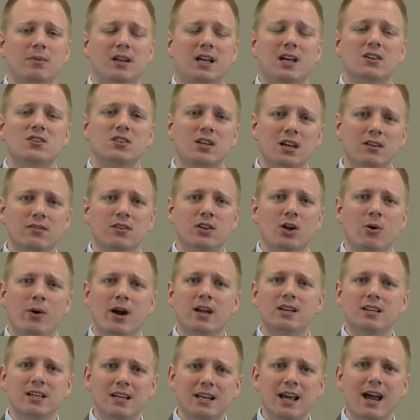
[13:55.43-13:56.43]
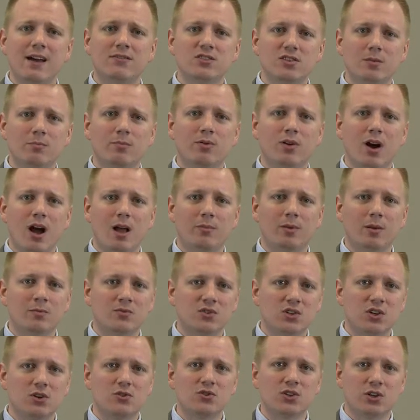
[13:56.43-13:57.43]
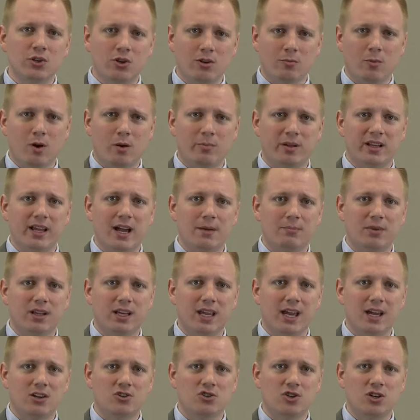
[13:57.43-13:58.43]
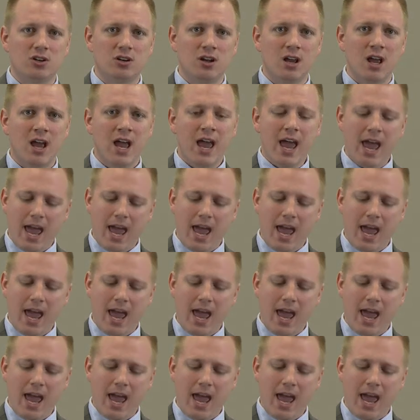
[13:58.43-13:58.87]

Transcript: Because even though I did have some problems using your mobile application,